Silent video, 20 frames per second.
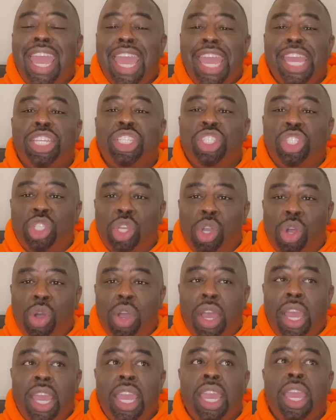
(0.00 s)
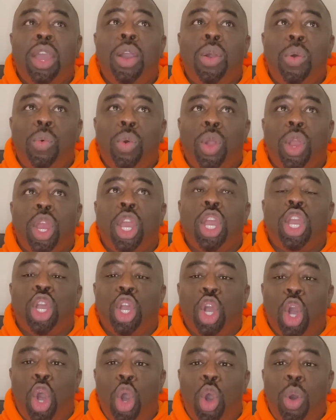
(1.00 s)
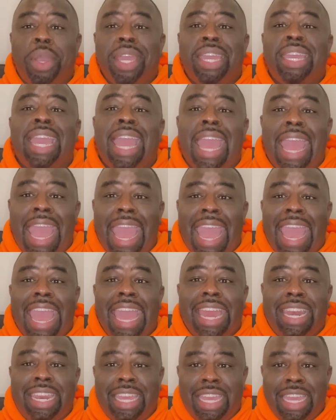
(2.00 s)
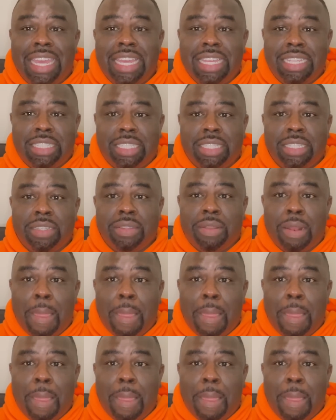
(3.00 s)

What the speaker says: and Joy were going at it.